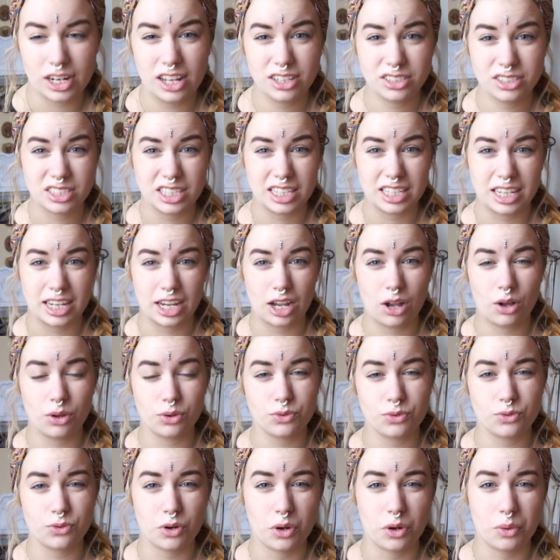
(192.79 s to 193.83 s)
last thing I got
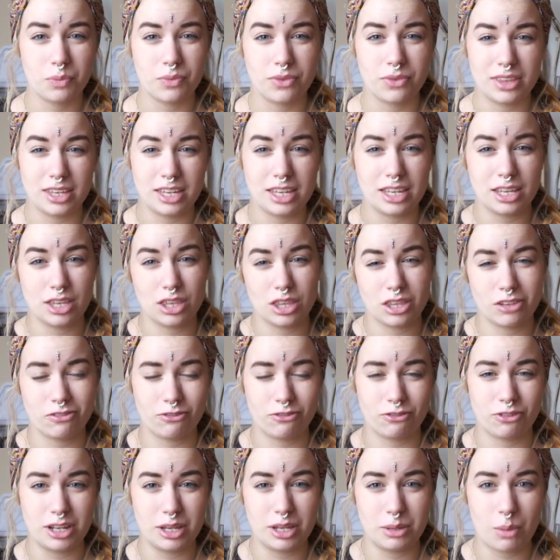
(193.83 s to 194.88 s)
from the
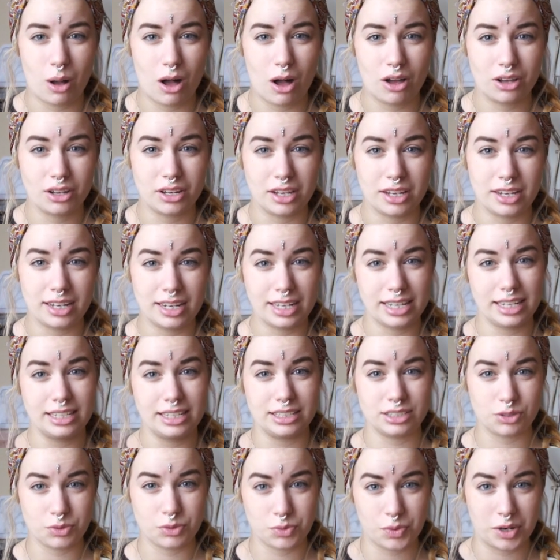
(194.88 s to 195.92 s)
flea market
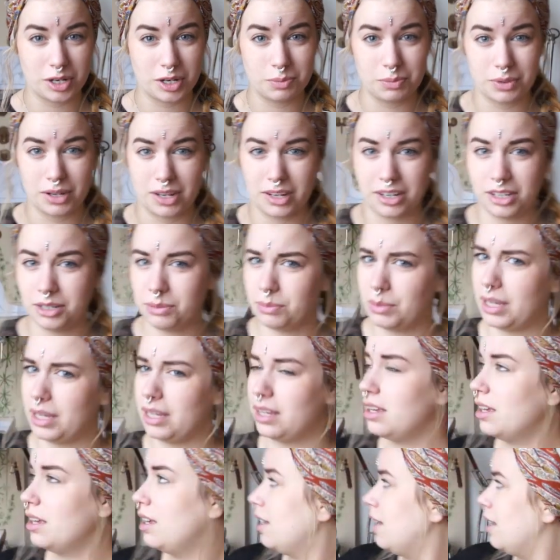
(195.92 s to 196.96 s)
is right behind me.
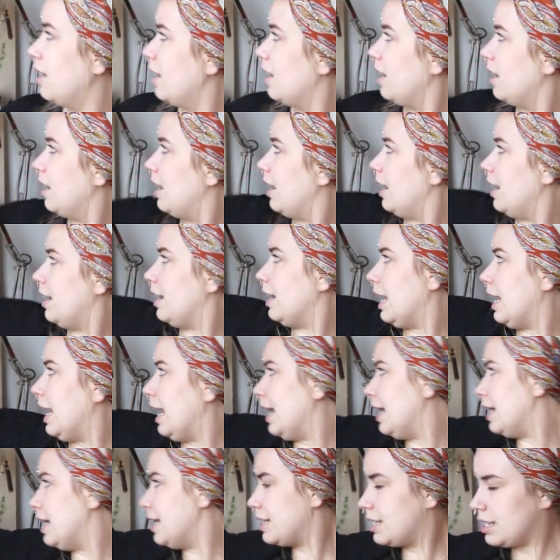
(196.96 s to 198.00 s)
It
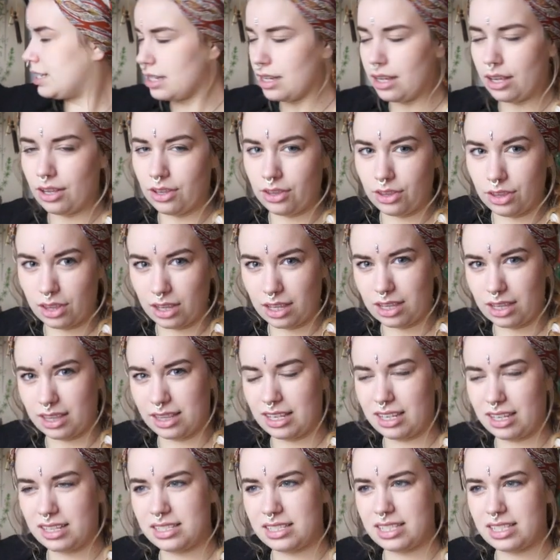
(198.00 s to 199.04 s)
is
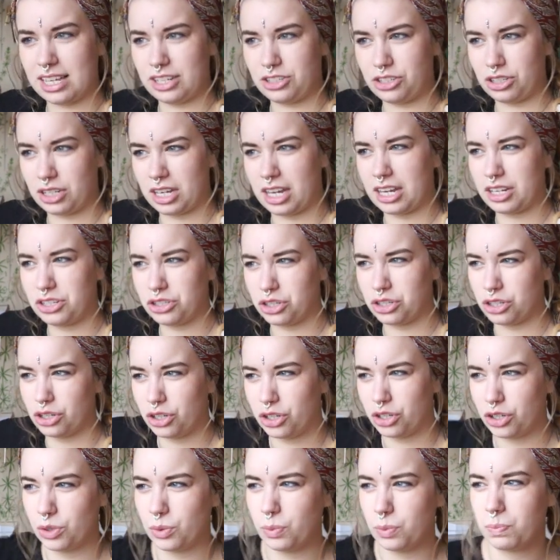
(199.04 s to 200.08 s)
this
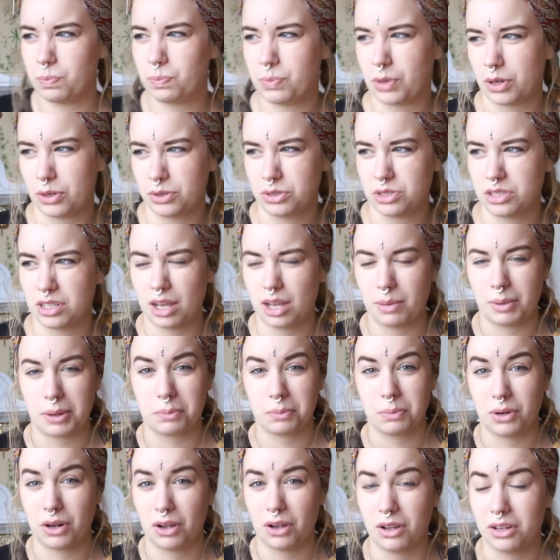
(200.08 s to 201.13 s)
educational poster
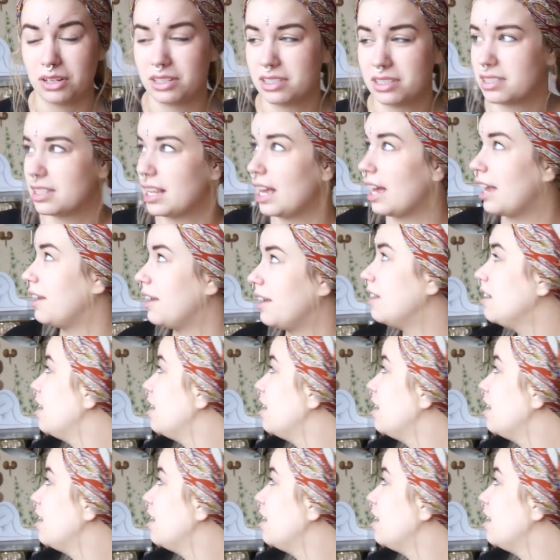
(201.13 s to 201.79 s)
about plants and